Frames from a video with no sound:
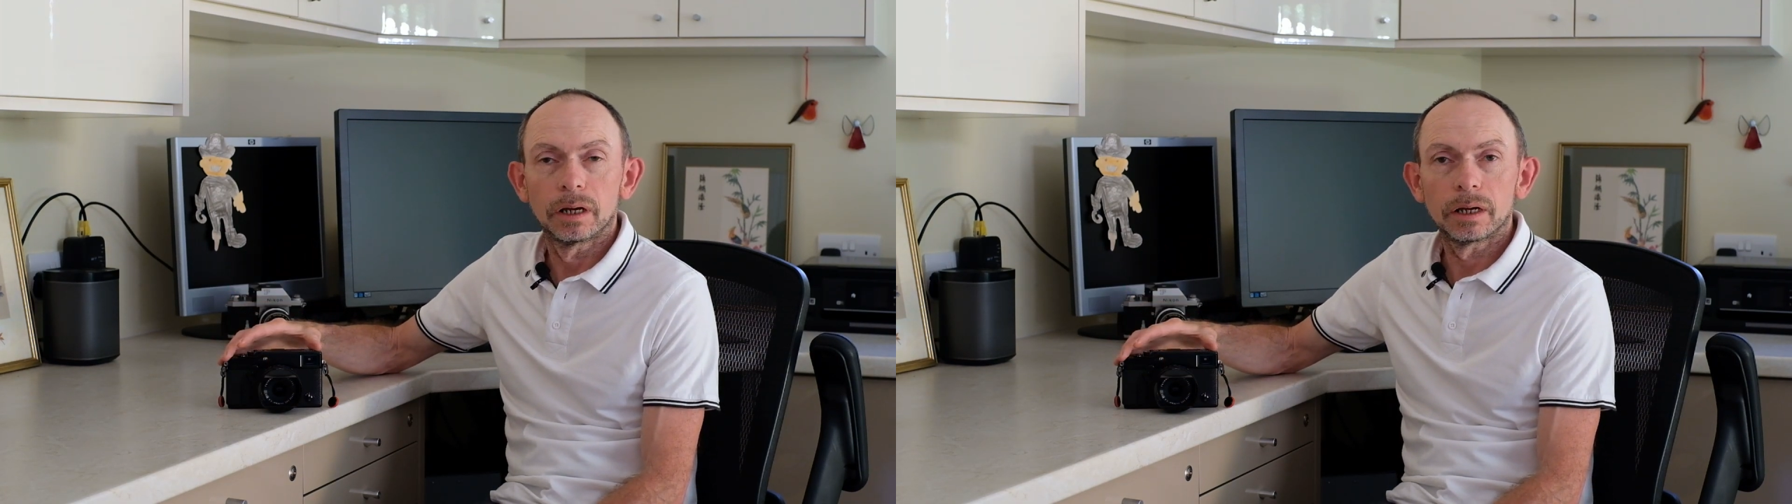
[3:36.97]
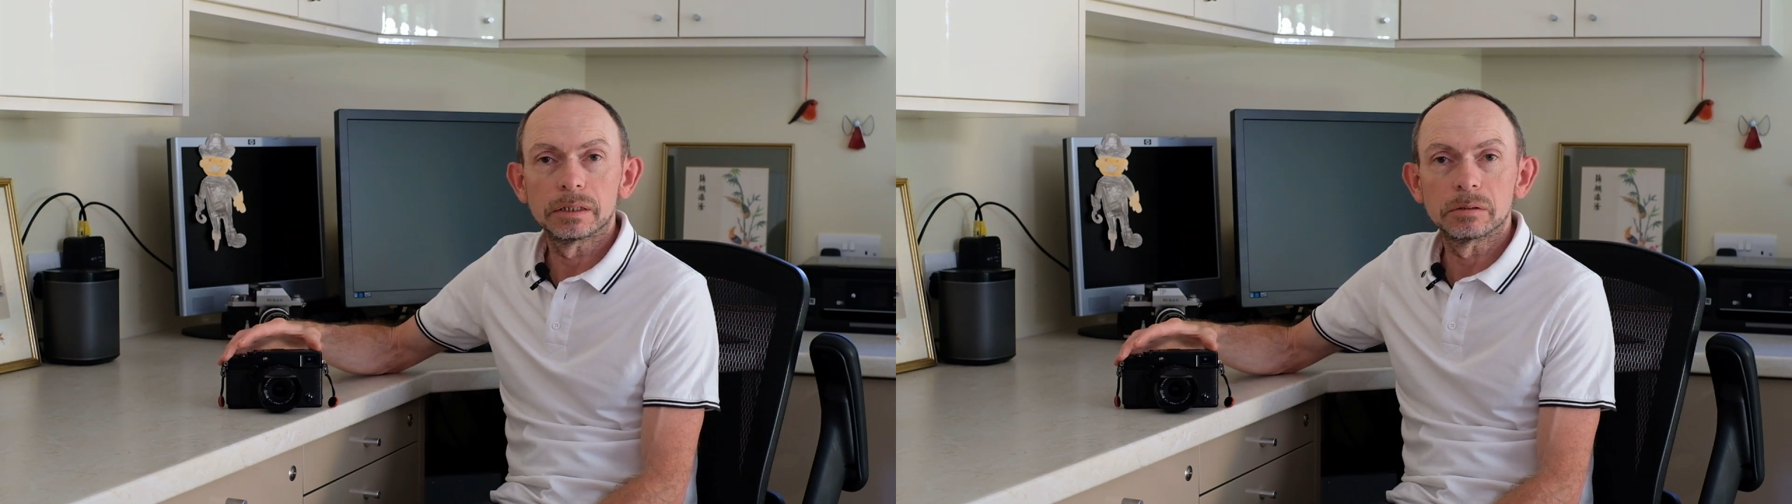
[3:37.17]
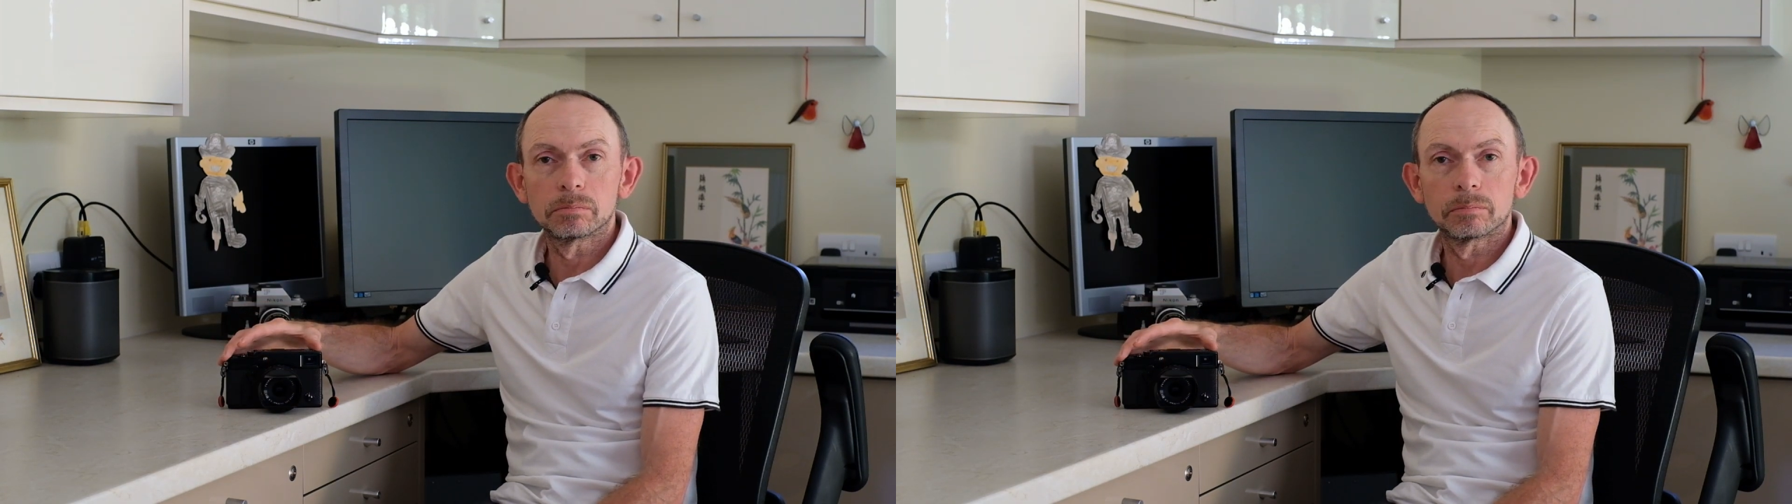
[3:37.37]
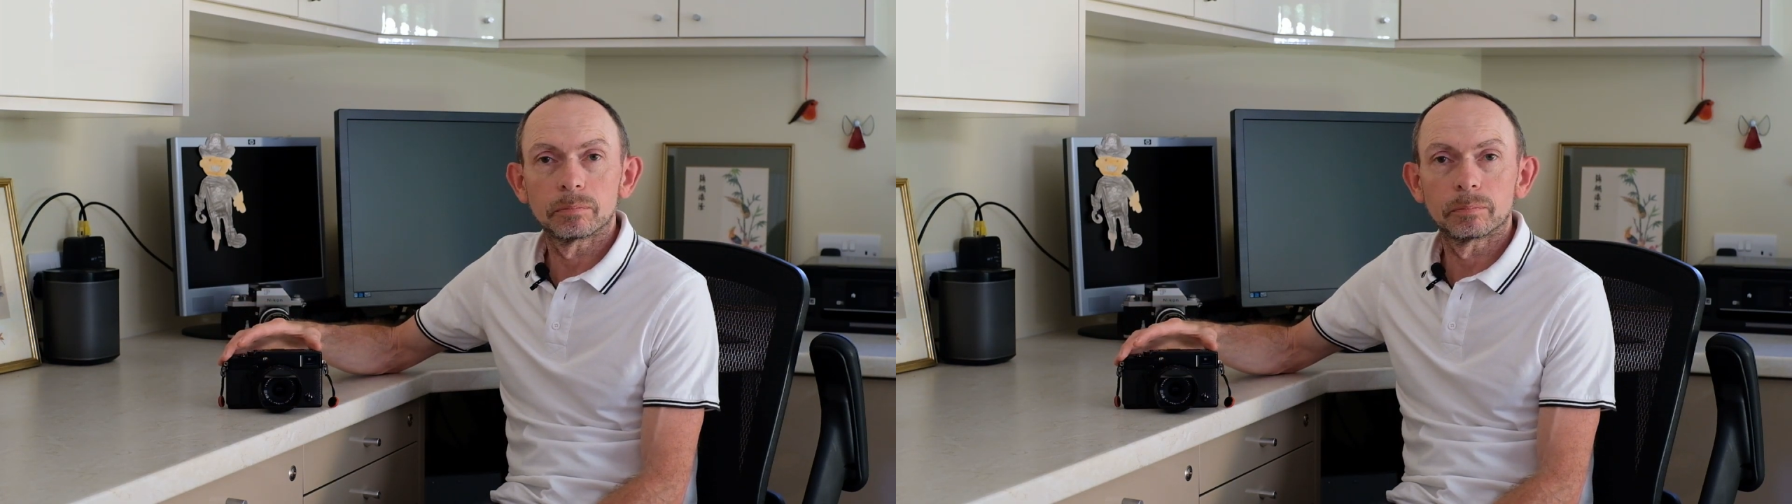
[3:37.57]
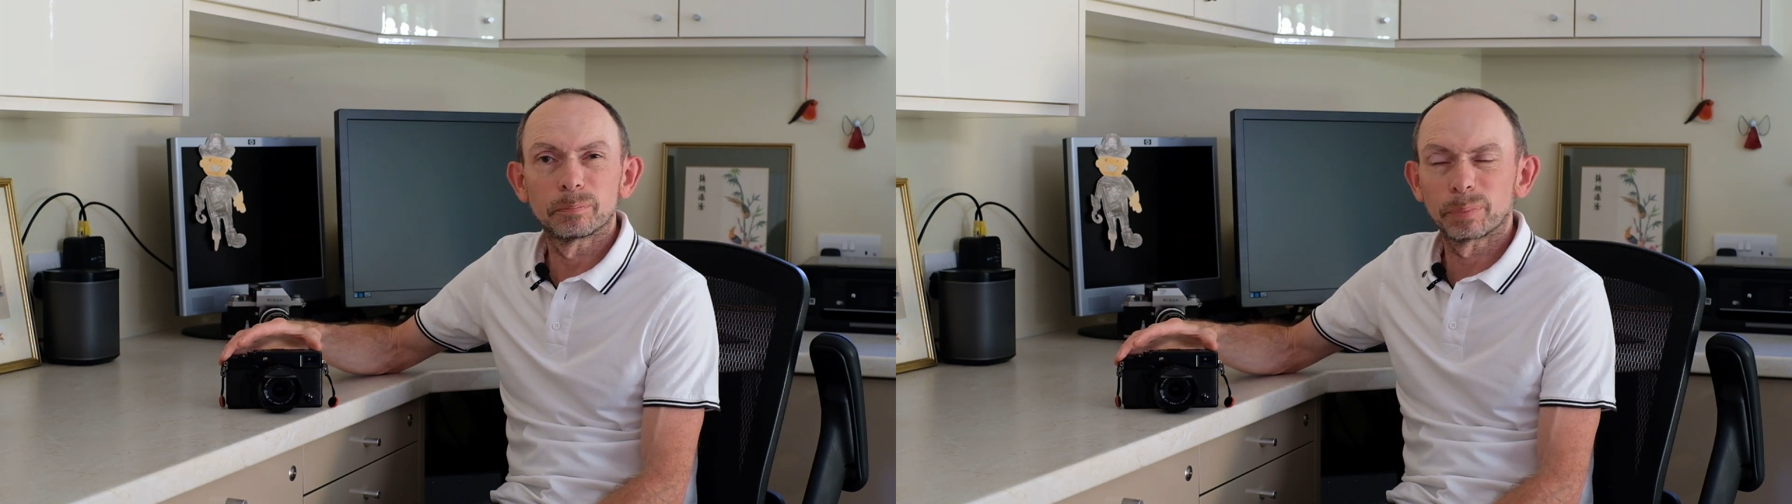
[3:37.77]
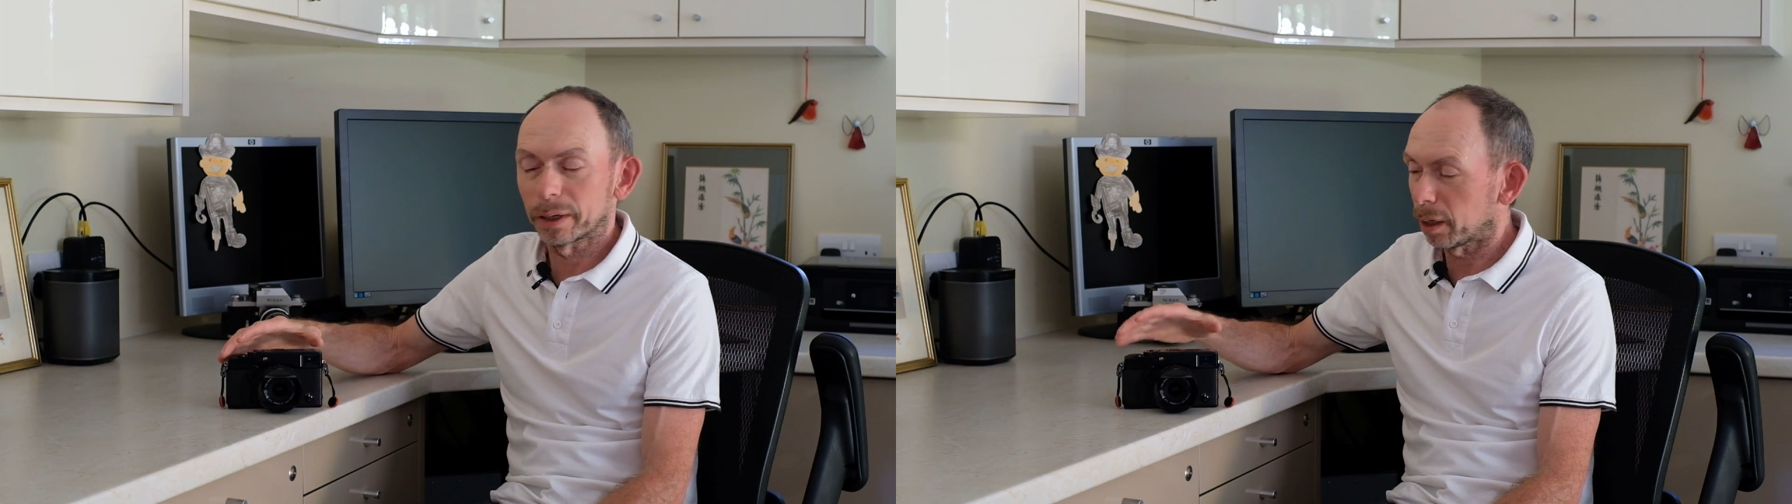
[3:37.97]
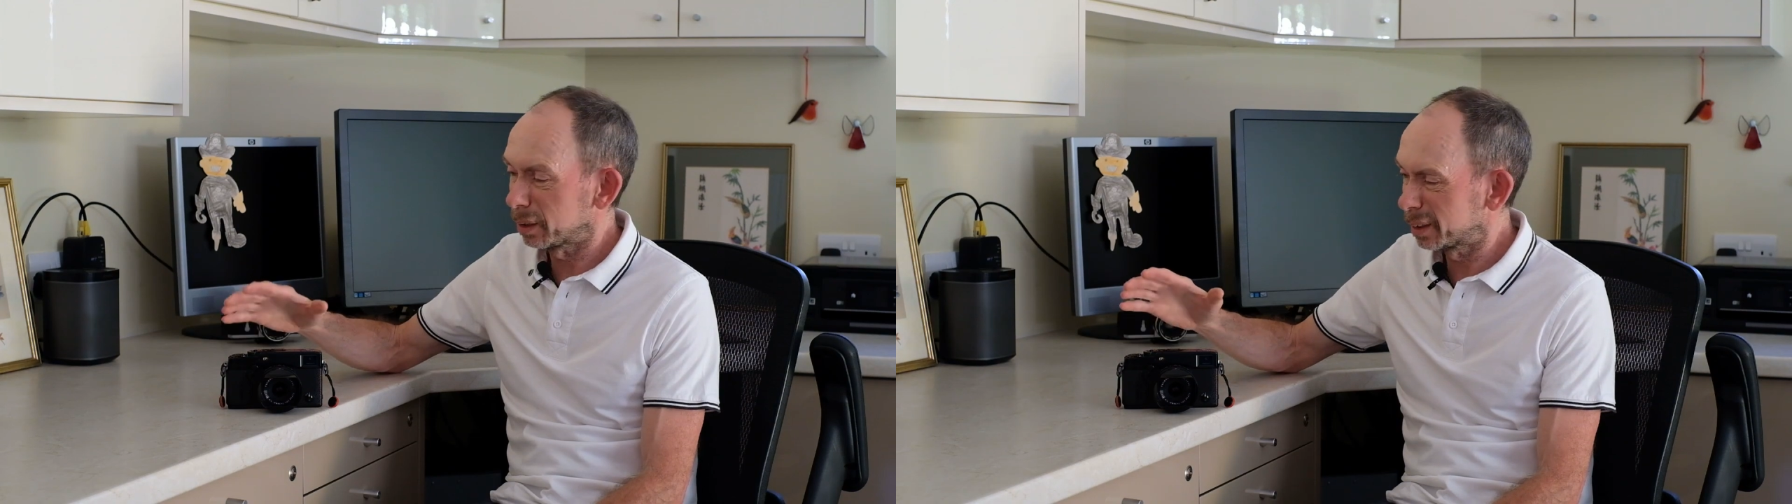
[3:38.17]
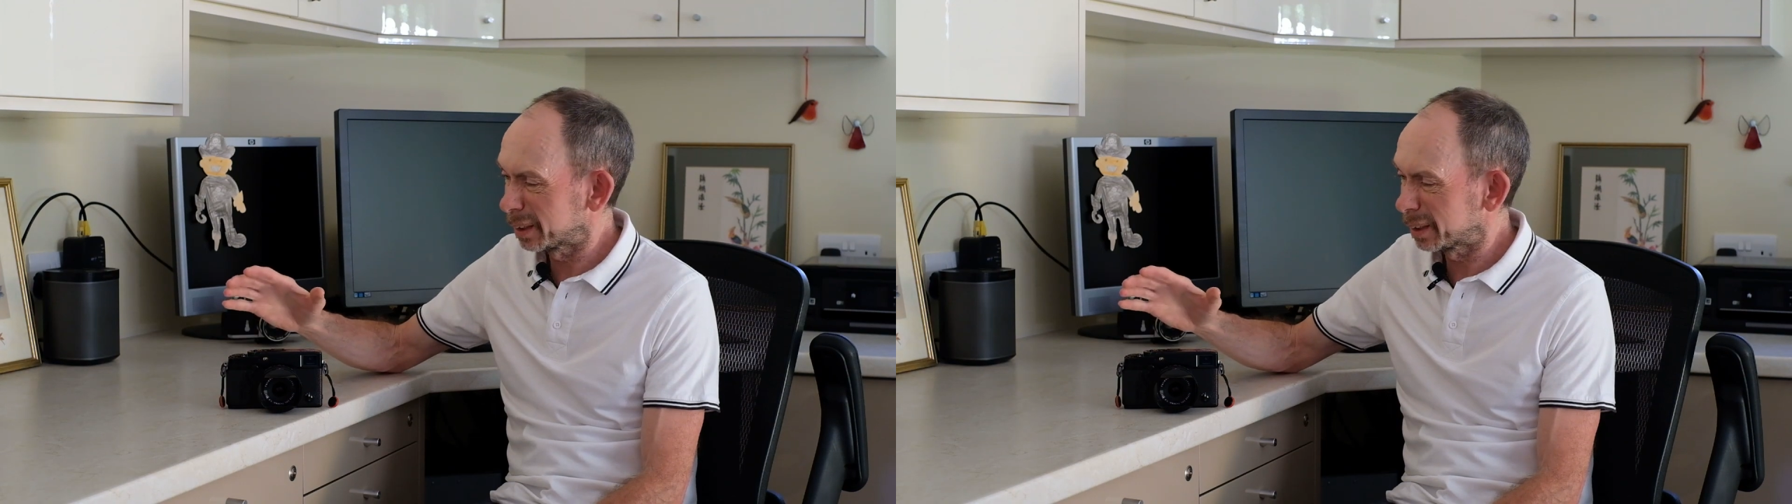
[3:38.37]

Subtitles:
But I